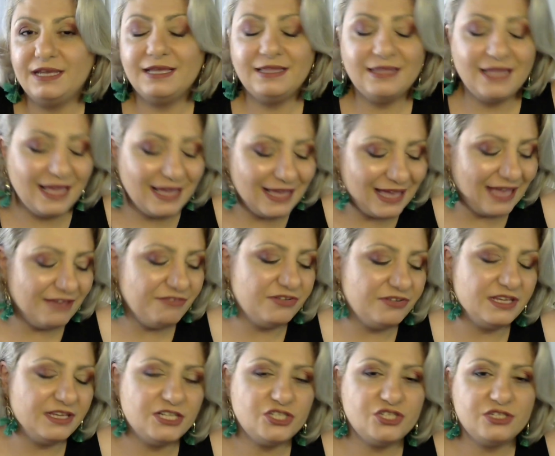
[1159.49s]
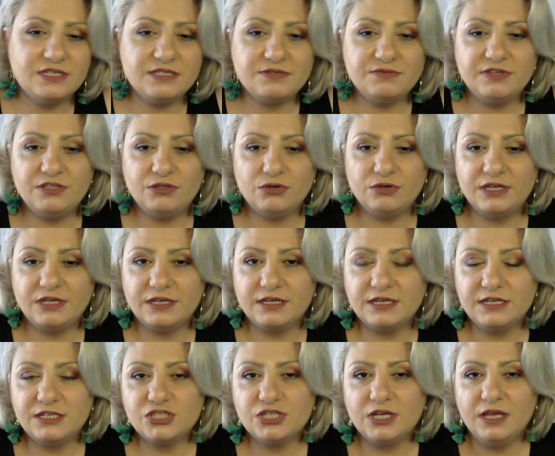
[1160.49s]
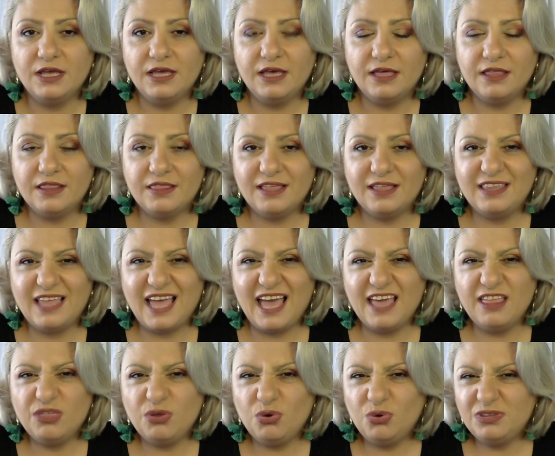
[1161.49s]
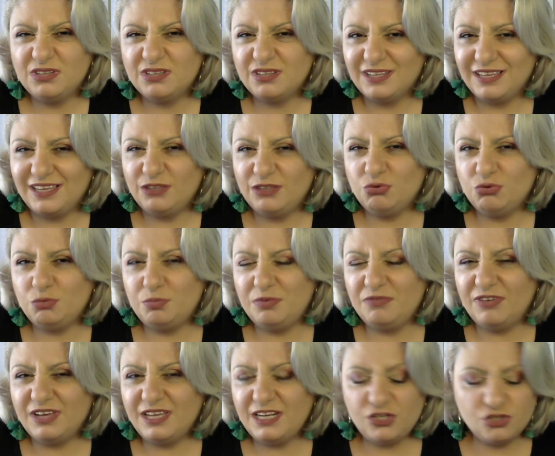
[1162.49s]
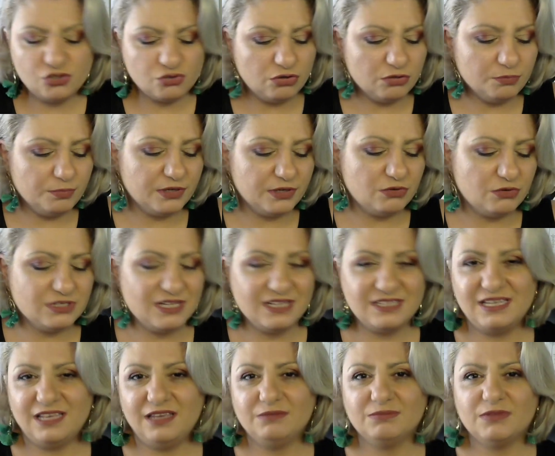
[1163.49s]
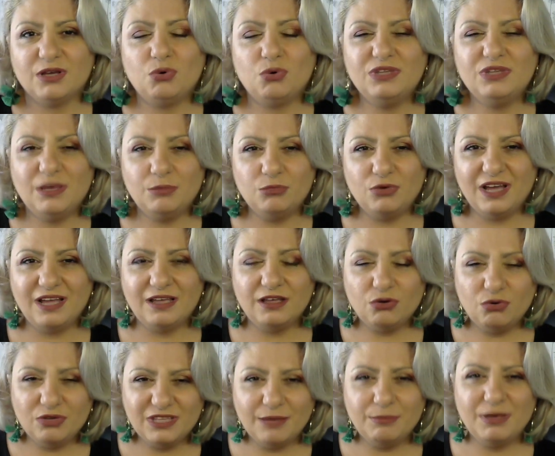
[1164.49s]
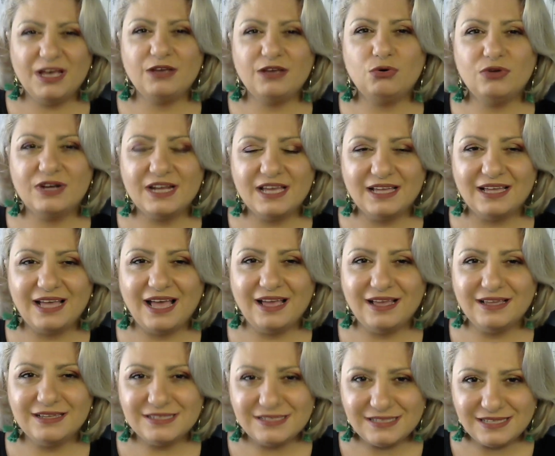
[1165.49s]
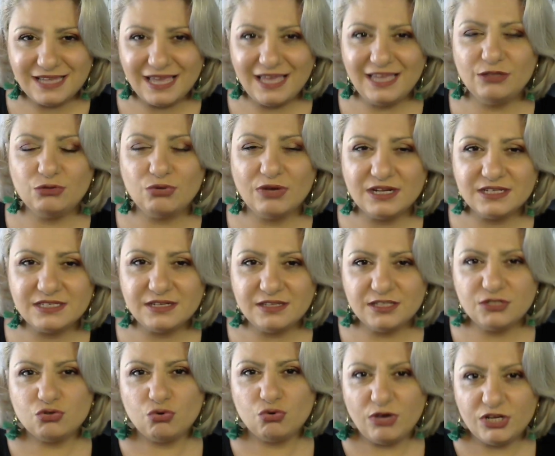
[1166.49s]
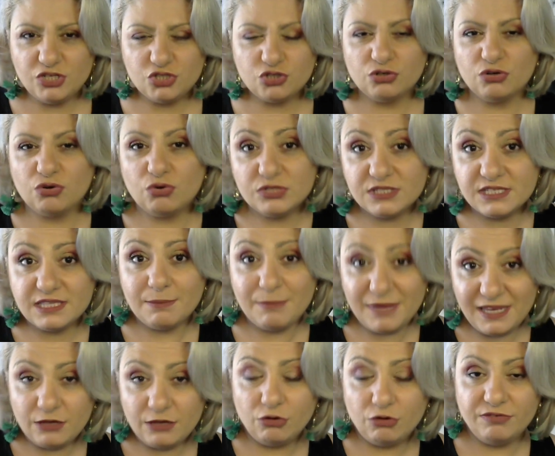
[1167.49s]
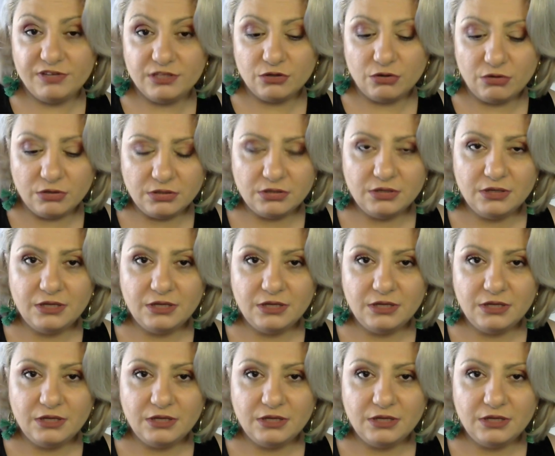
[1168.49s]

And I, I finished this video in English that I thought it would be very short because I say, what, I'm what am I going to say to answer this question? What's the meaning of it all?